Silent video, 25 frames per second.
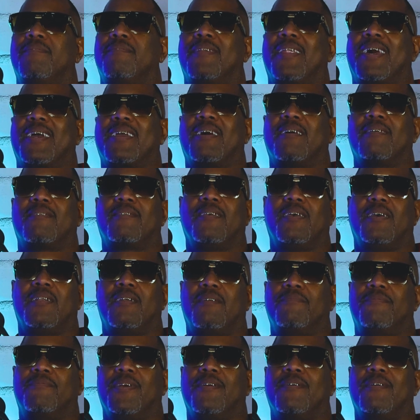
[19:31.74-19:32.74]
Like I said,
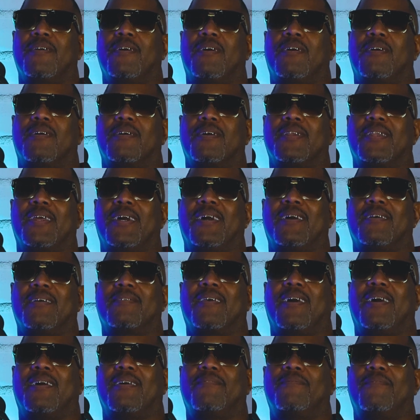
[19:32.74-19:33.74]
I'm very
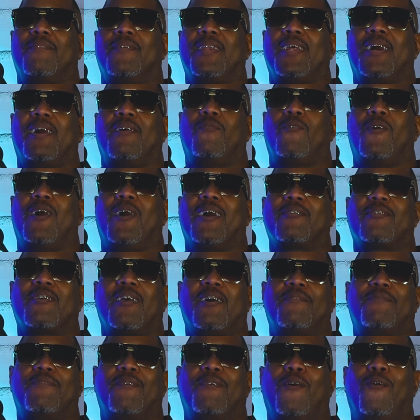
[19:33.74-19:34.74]
organized. When I wash,
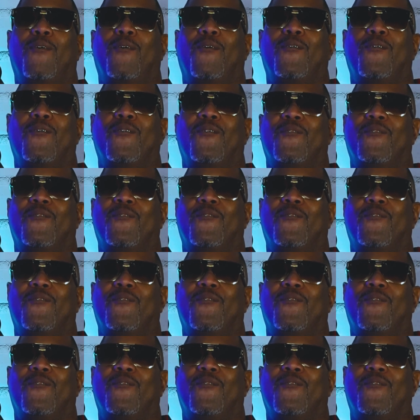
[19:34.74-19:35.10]
I fold.